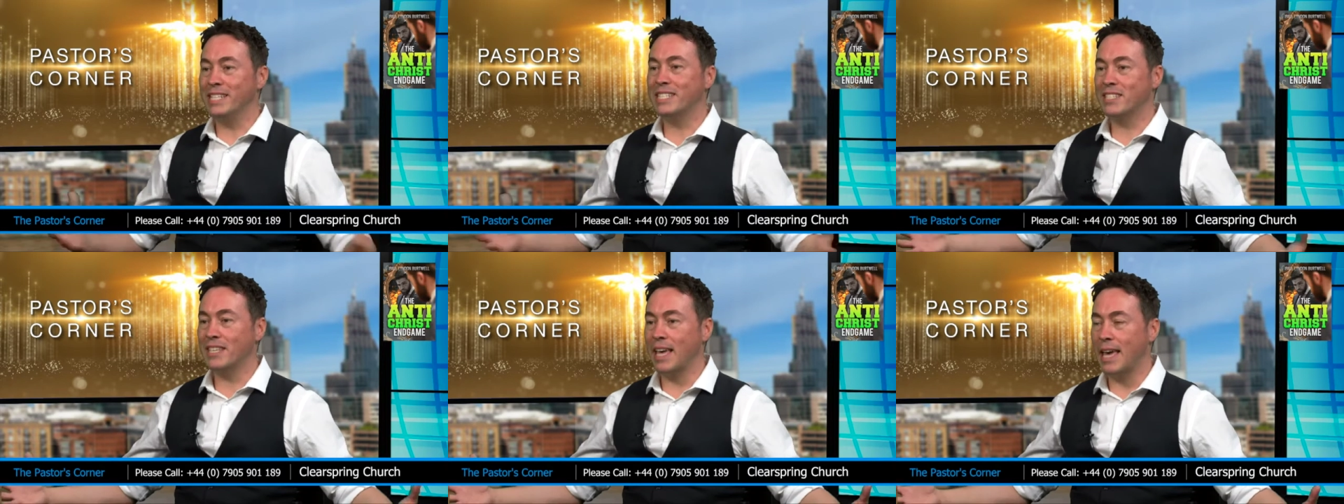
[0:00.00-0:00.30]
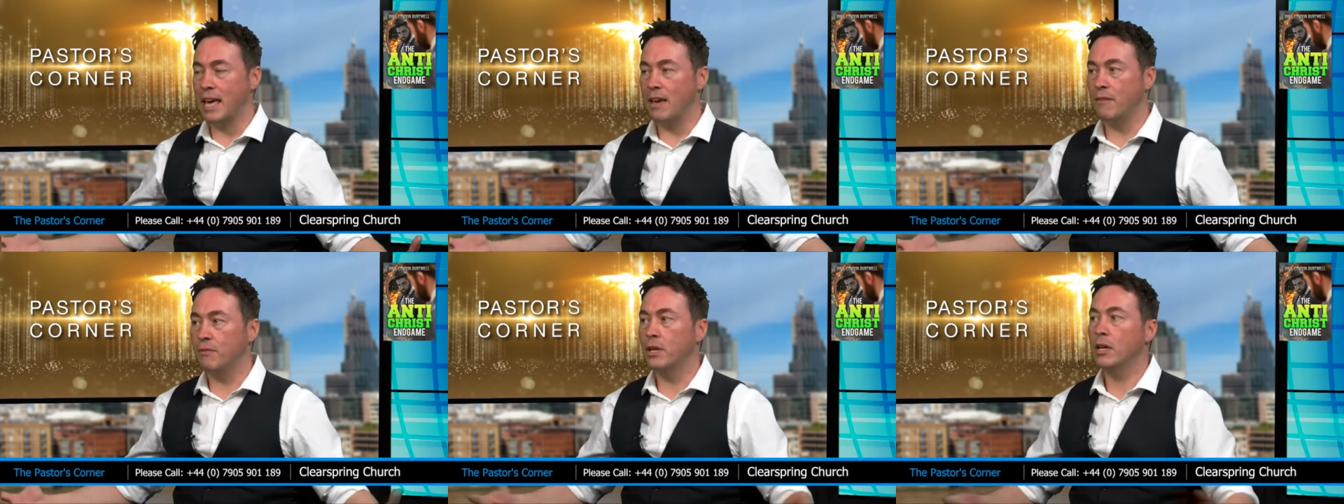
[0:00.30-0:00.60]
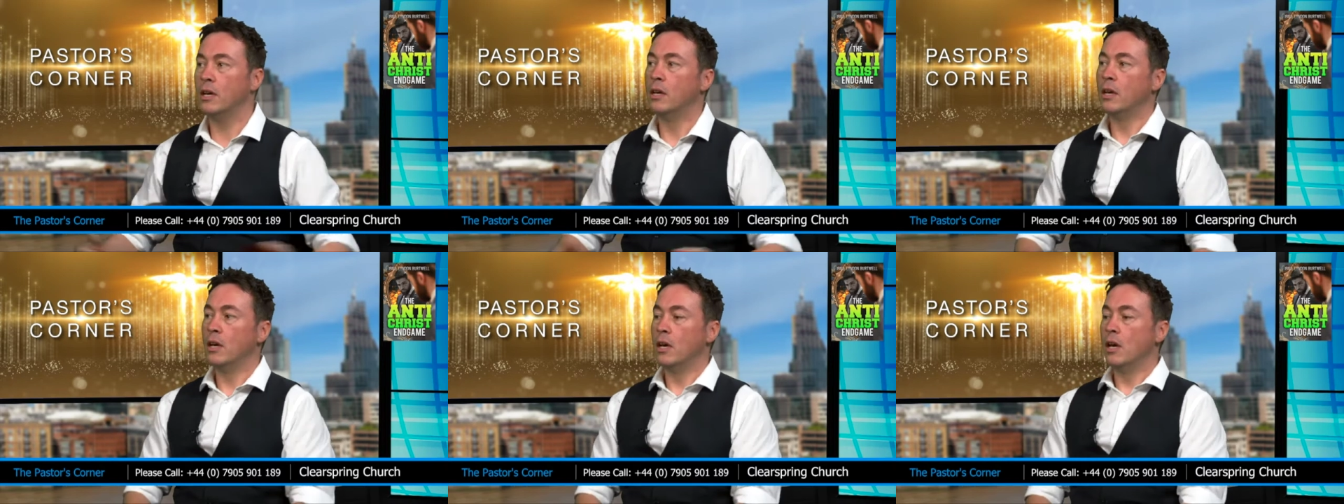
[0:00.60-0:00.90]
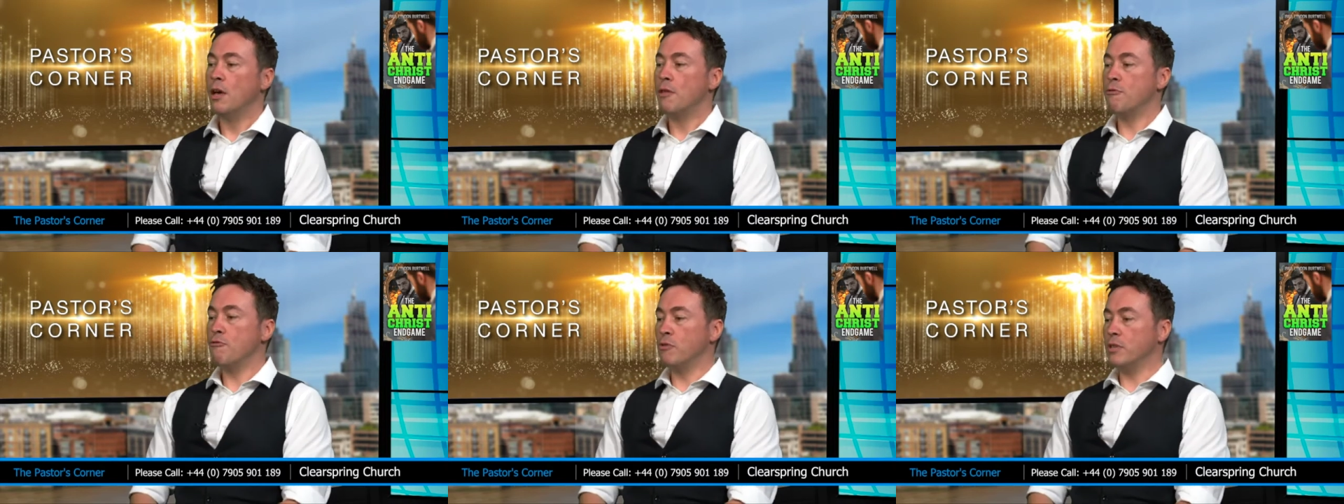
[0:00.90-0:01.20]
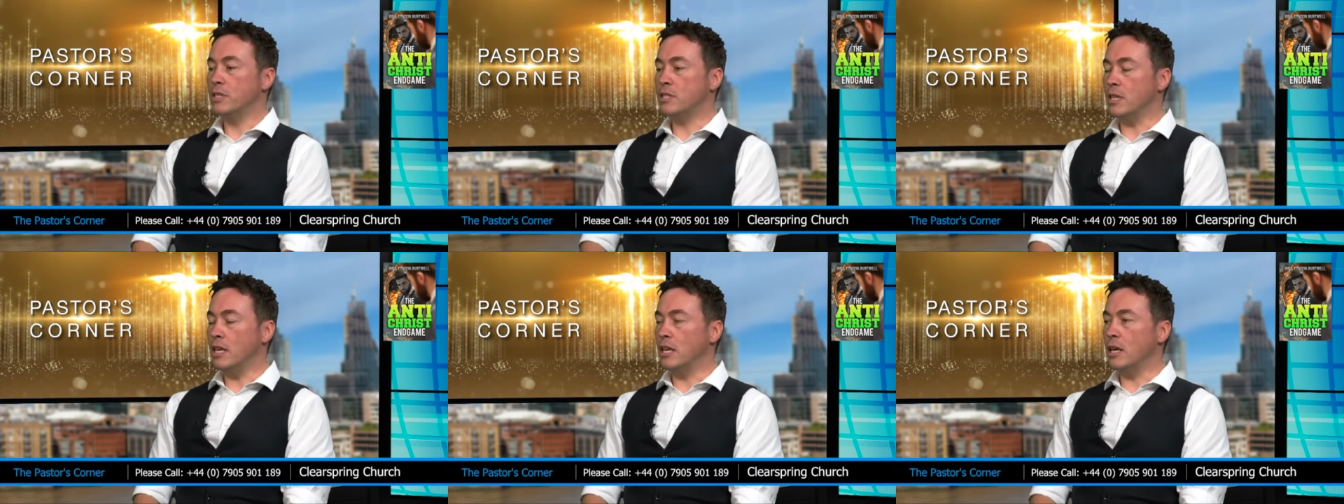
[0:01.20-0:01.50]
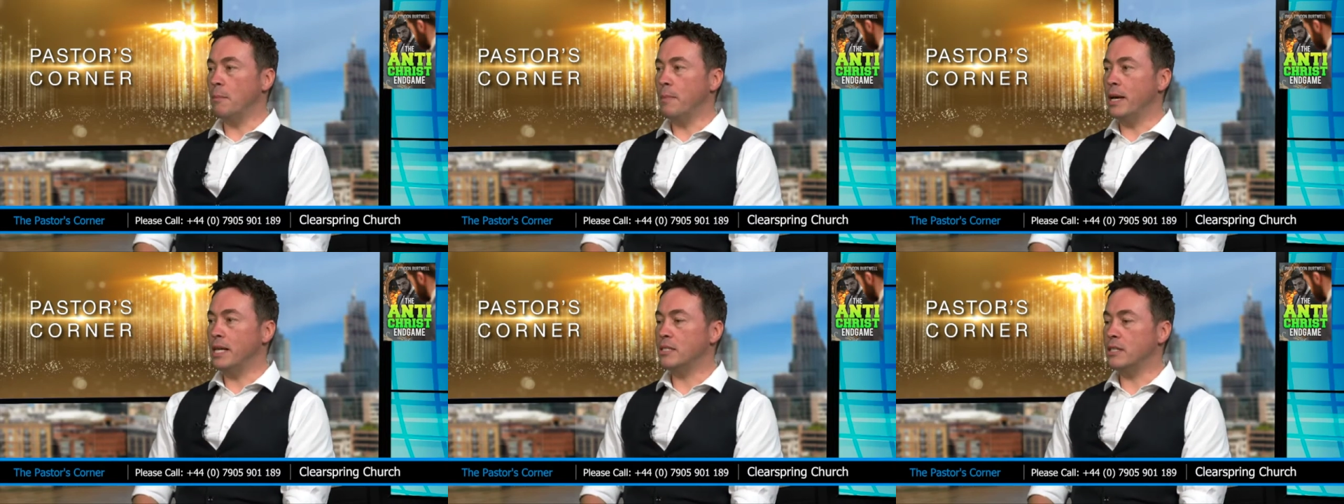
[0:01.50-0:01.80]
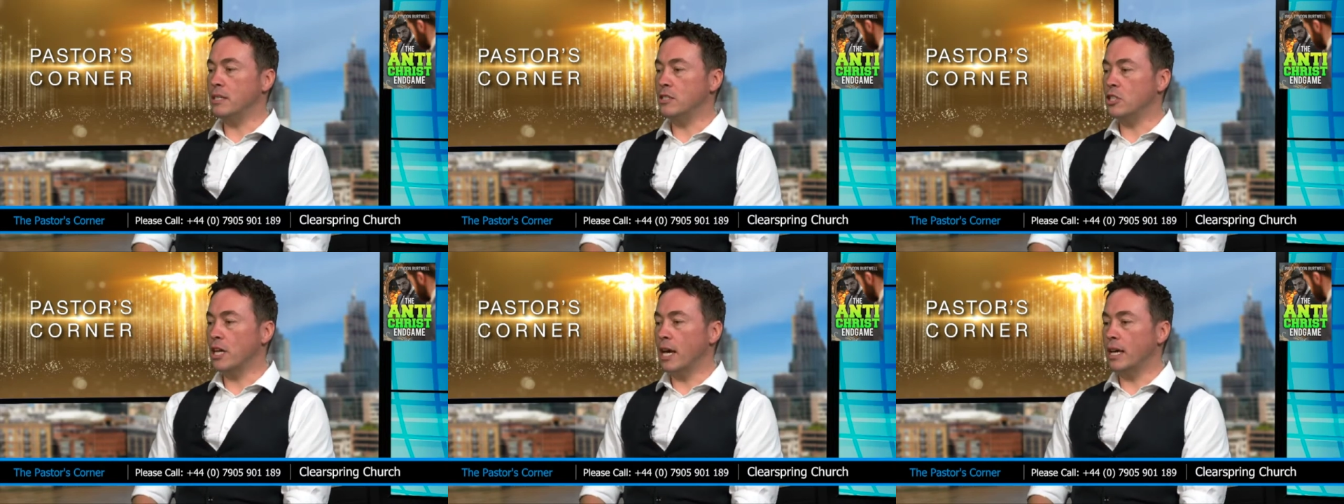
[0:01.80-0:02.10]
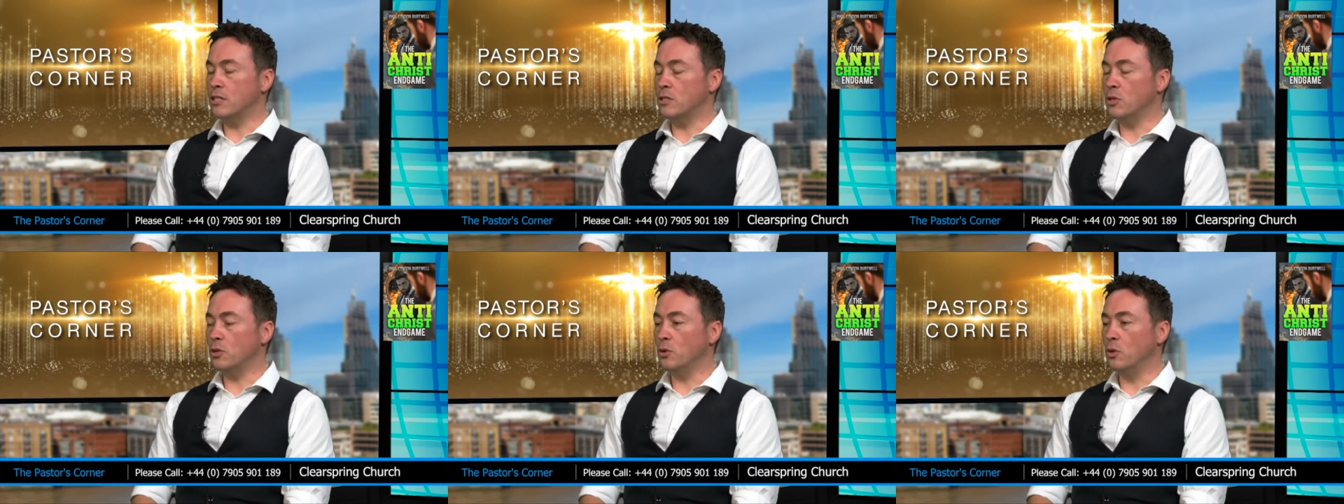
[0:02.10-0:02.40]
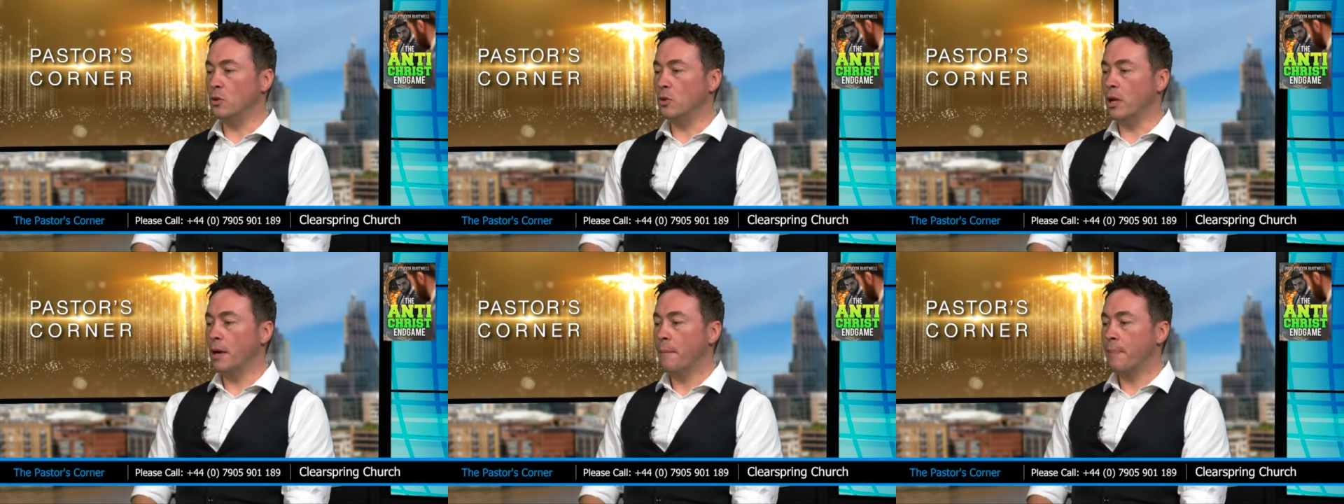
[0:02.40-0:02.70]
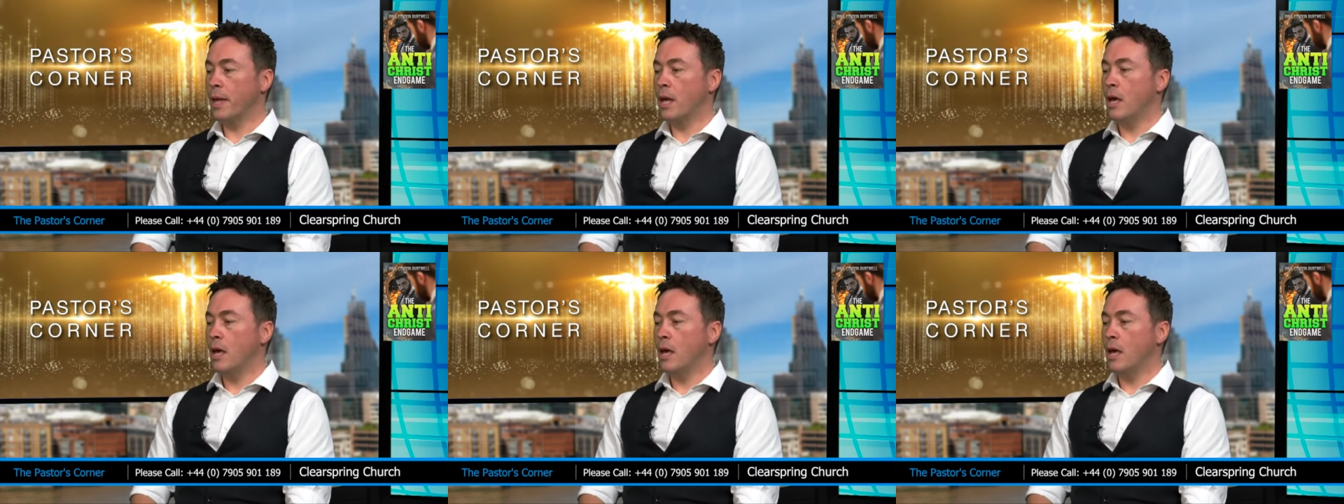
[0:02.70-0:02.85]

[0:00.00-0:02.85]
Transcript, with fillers: saved through the seeker message at all.